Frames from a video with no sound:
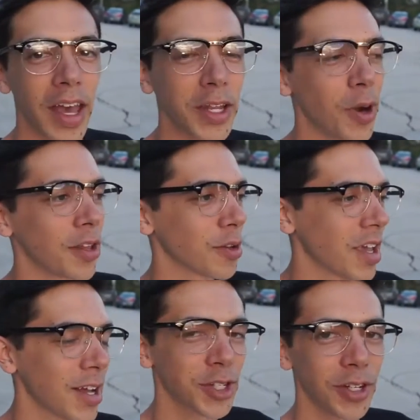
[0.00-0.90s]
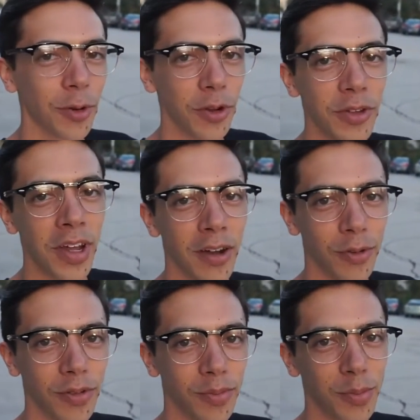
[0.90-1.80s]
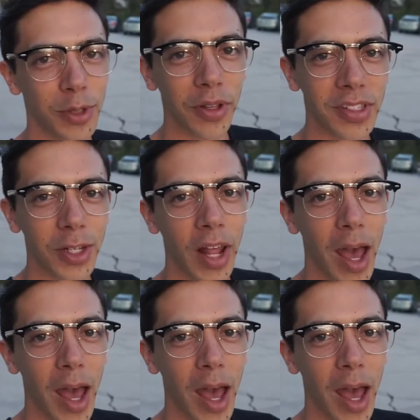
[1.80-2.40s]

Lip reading: and you either catch it or you don't. So let's see what